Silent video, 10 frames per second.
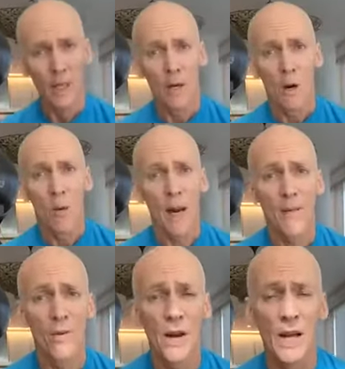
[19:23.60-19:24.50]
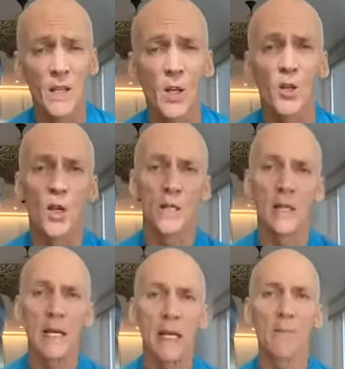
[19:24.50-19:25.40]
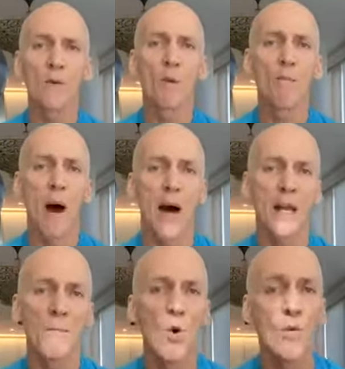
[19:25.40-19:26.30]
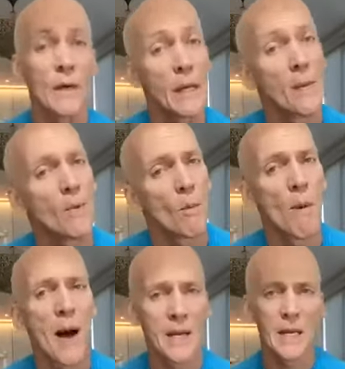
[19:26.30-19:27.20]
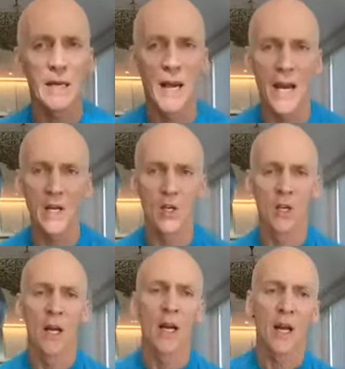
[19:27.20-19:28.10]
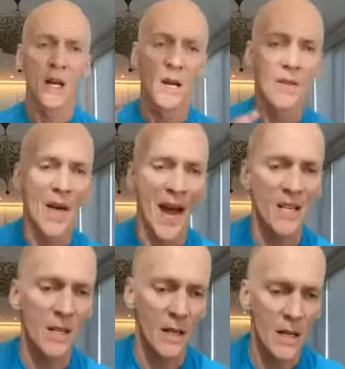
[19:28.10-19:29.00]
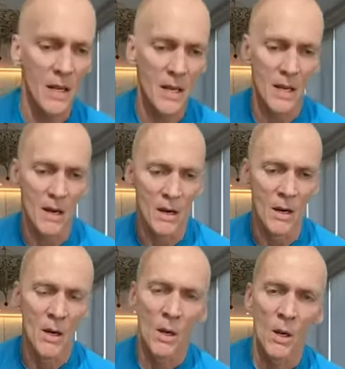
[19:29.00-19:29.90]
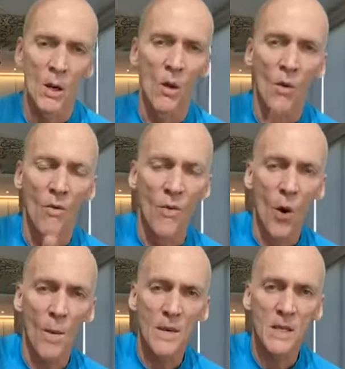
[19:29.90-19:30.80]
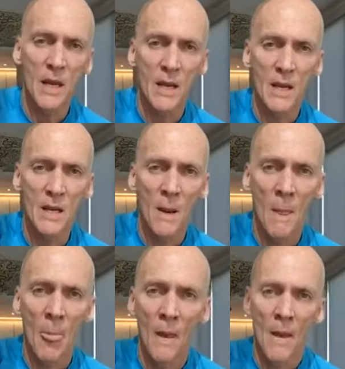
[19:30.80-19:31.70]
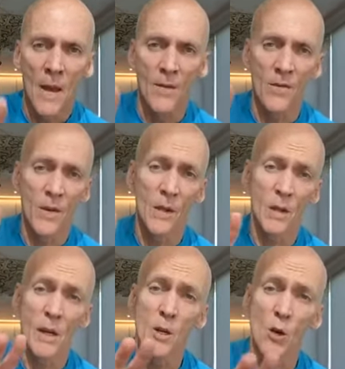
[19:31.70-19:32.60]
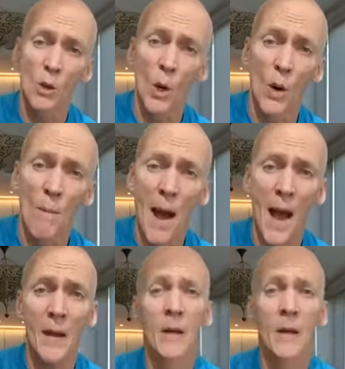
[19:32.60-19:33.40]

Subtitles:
Whatever it is, just keep your body moving, keep your body engaged. That's the key here. Form is key. If you're feeling it in your lower back,